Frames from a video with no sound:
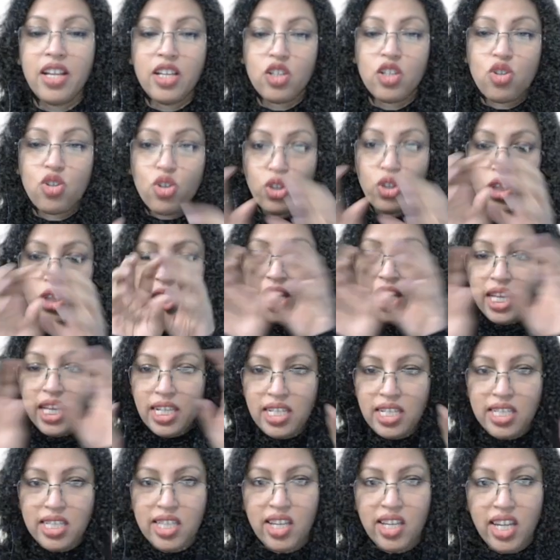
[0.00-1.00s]
So
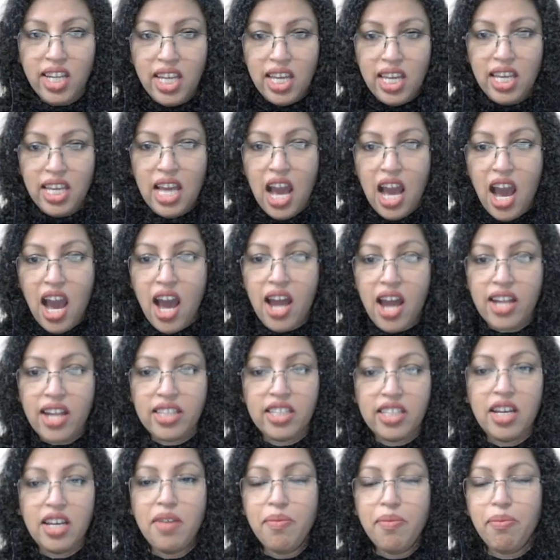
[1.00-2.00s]
these three are
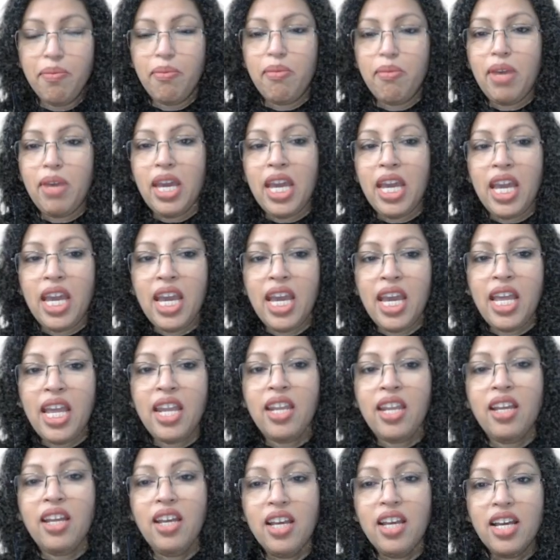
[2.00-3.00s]
the
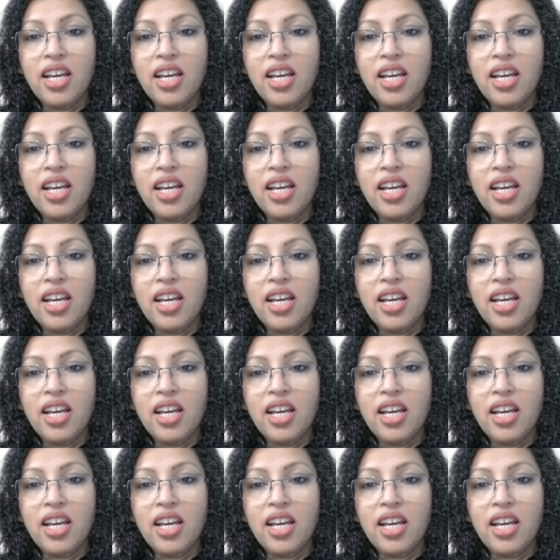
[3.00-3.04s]
main